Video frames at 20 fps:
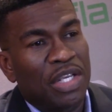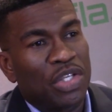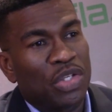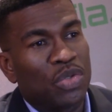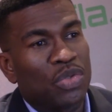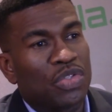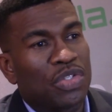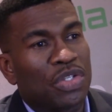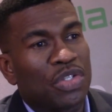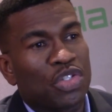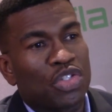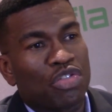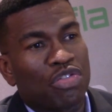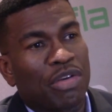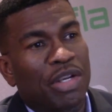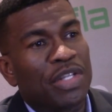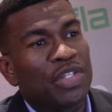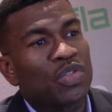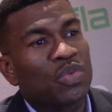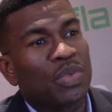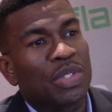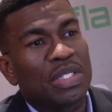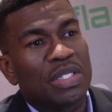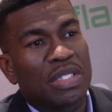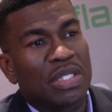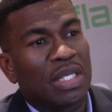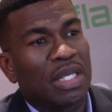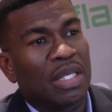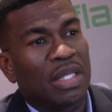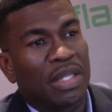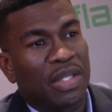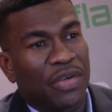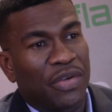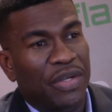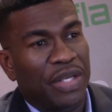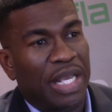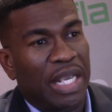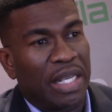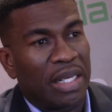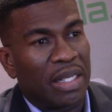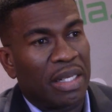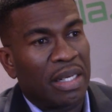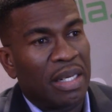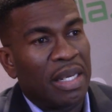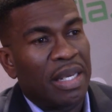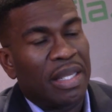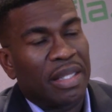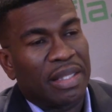using trends we see in their data.